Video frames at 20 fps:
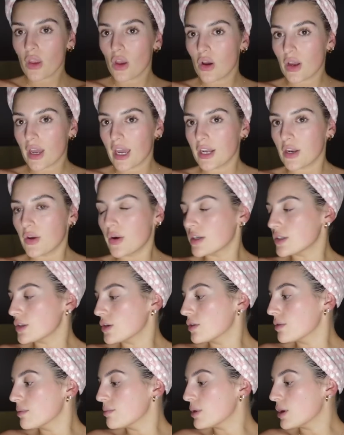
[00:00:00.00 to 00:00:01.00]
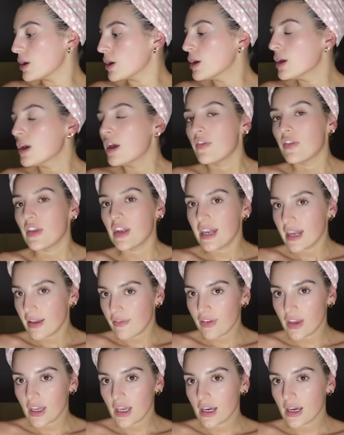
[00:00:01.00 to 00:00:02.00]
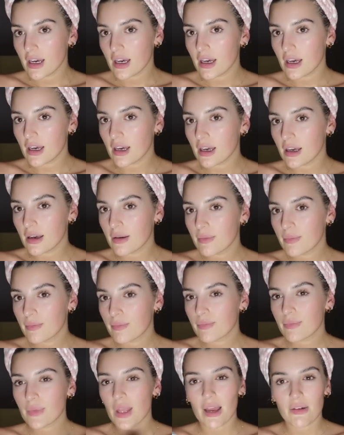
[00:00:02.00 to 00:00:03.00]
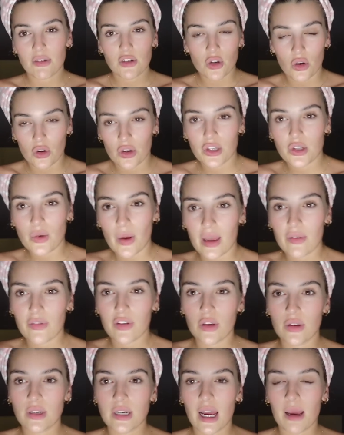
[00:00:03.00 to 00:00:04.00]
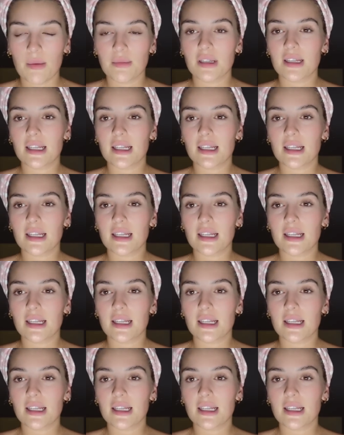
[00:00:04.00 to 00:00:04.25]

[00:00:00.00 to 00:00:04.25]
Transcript: Okay, no, I don't, but the Nivea, I've shown you quite a few times.